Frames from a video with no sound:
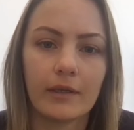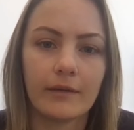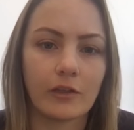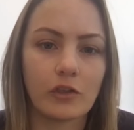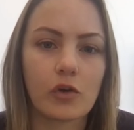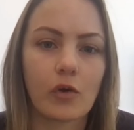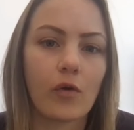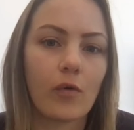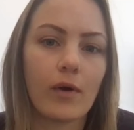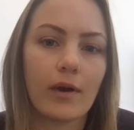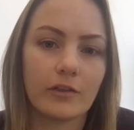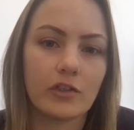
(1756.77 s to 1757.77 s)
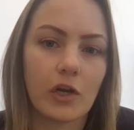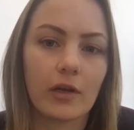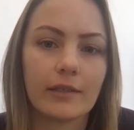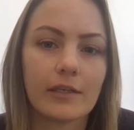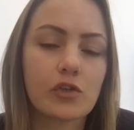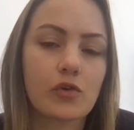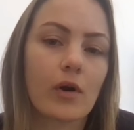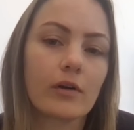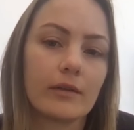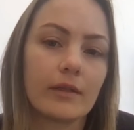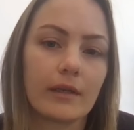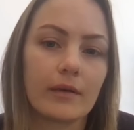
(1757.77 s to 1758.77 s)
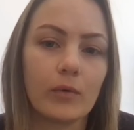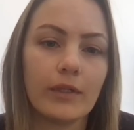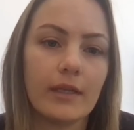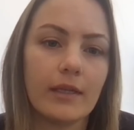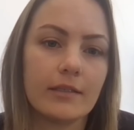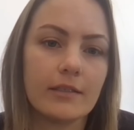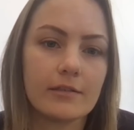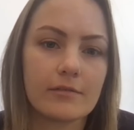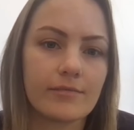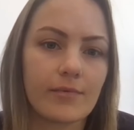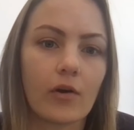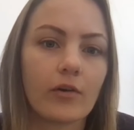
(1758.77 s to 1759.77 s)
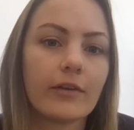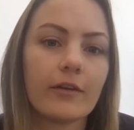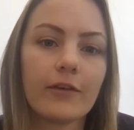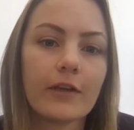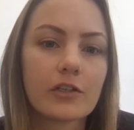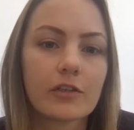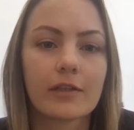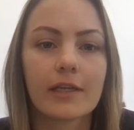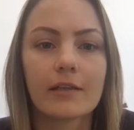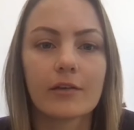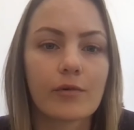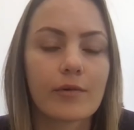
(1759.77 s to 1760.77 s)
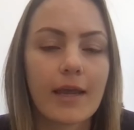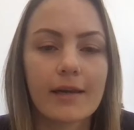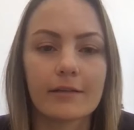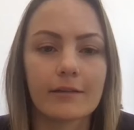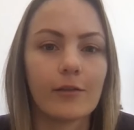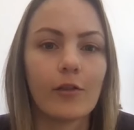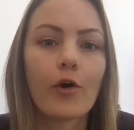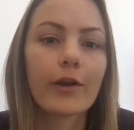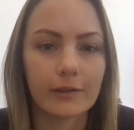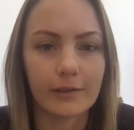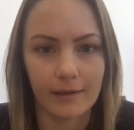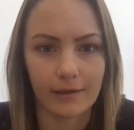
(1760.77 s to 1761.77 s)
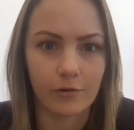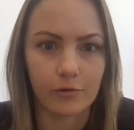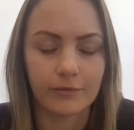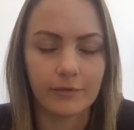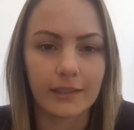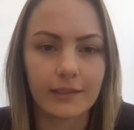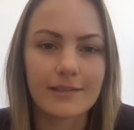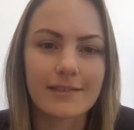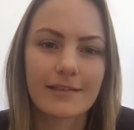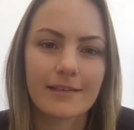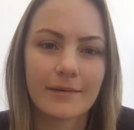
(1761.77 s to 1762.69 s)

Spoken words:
that show a child is struggling with these artificially created loyalty conflicts?